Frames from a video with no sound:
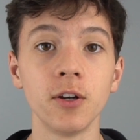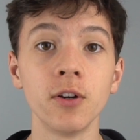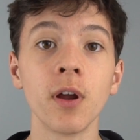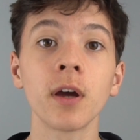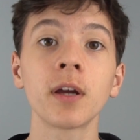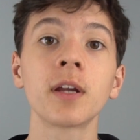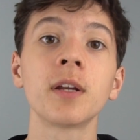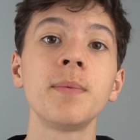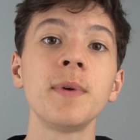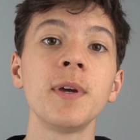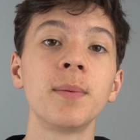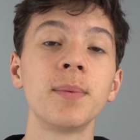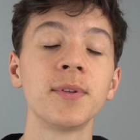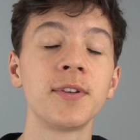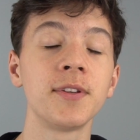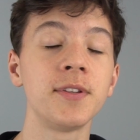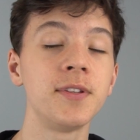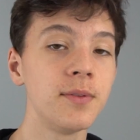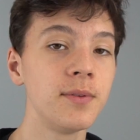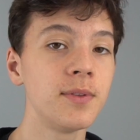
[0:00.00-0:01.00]
not going to be able
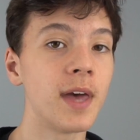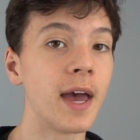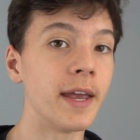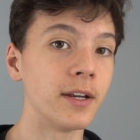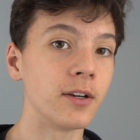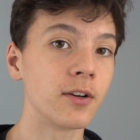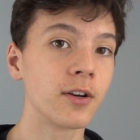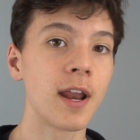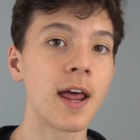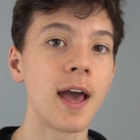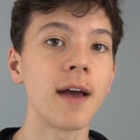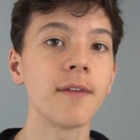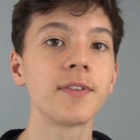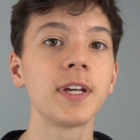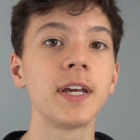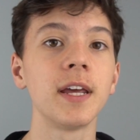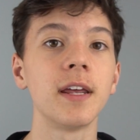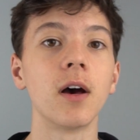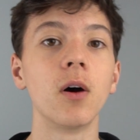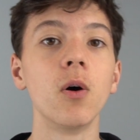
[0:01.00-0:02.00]
to do that. You're going to have
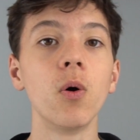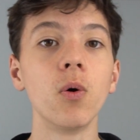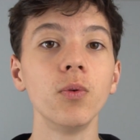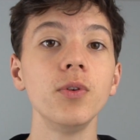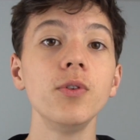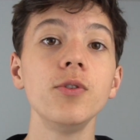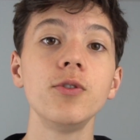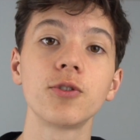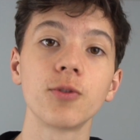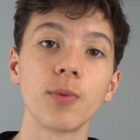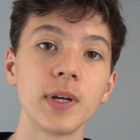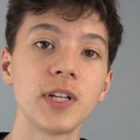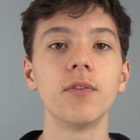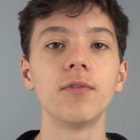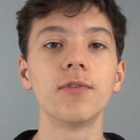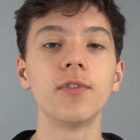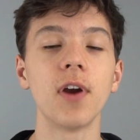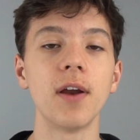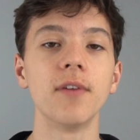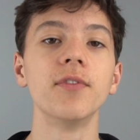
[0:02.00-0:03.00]
to get a whole new Switch
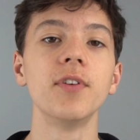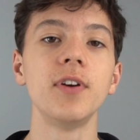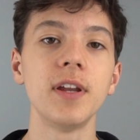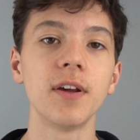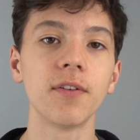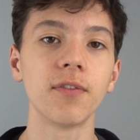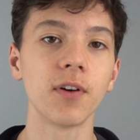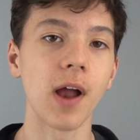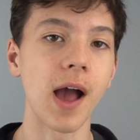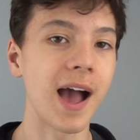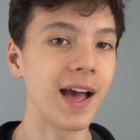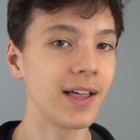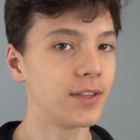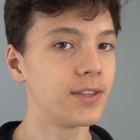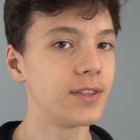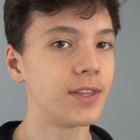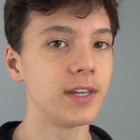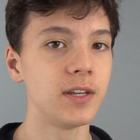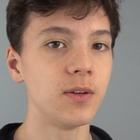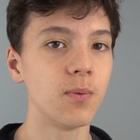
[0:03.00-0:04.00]
for every different
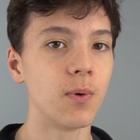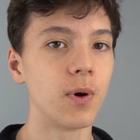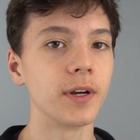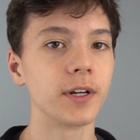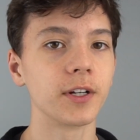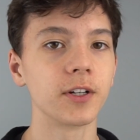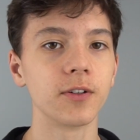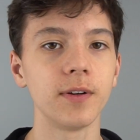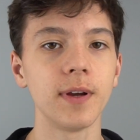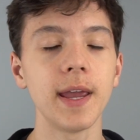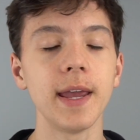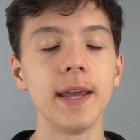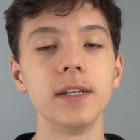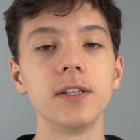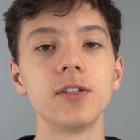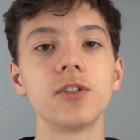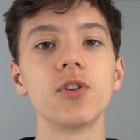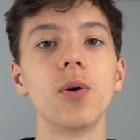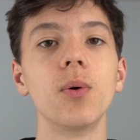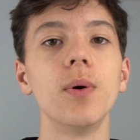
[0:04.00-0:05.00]
island that you want to
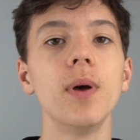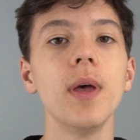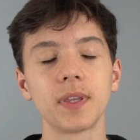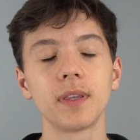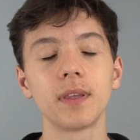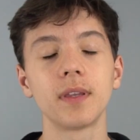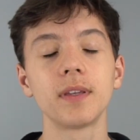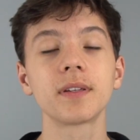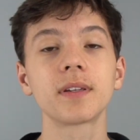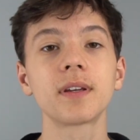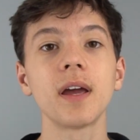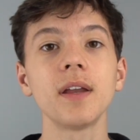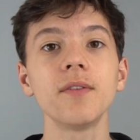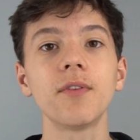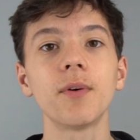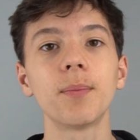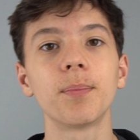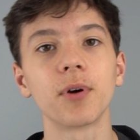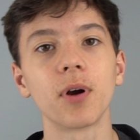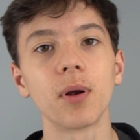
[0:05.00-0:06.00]
create. So this is kind
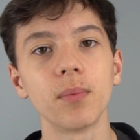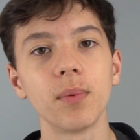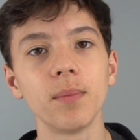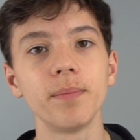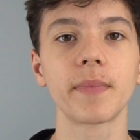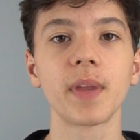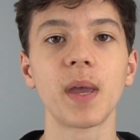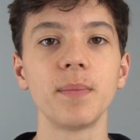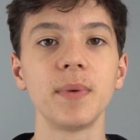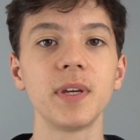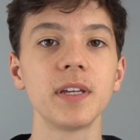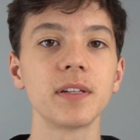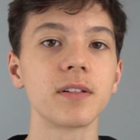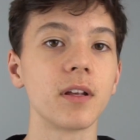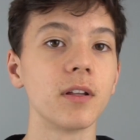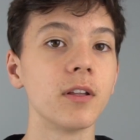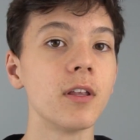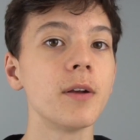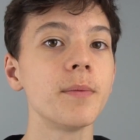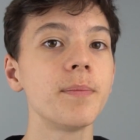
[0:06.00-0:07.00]
of a problem, because
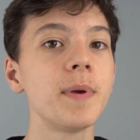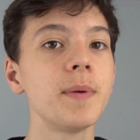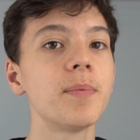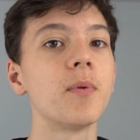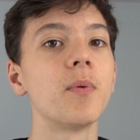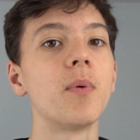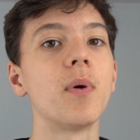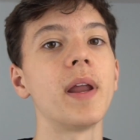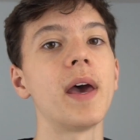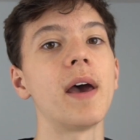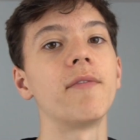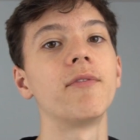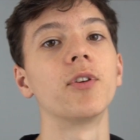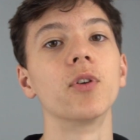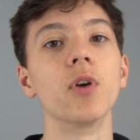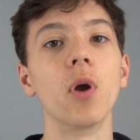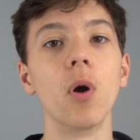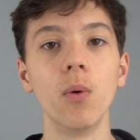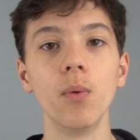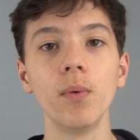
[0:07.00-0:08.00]
a lot of people want to have
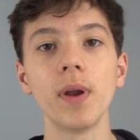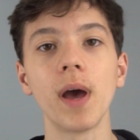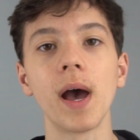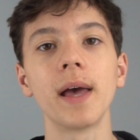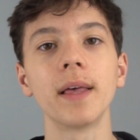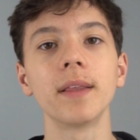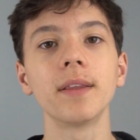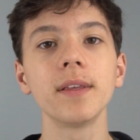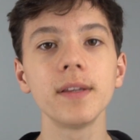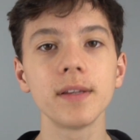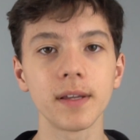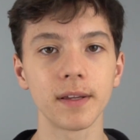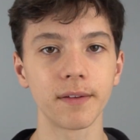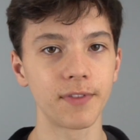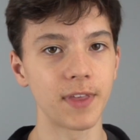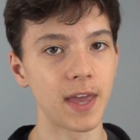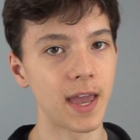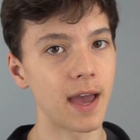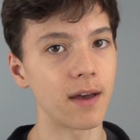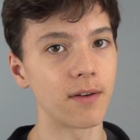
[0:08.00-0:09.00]
their own island
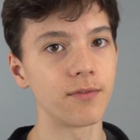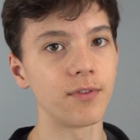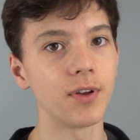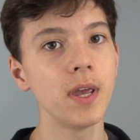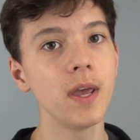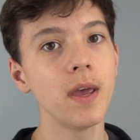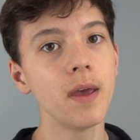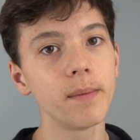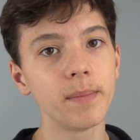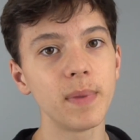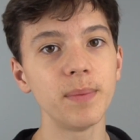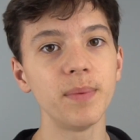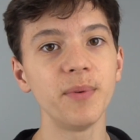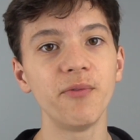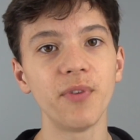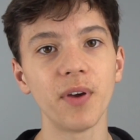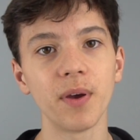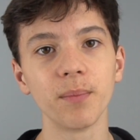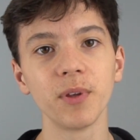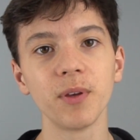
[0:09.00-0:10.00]
if they have maybe
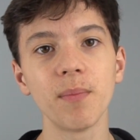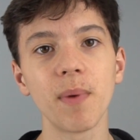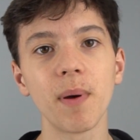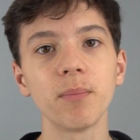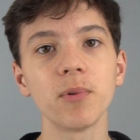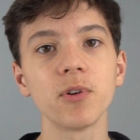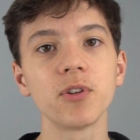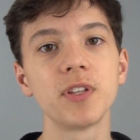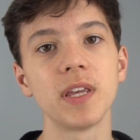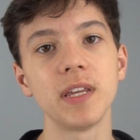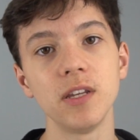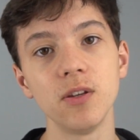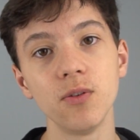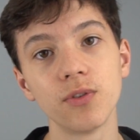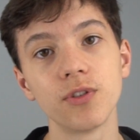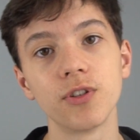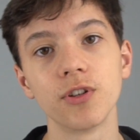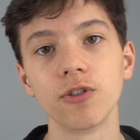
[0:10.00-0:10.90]
family members that use their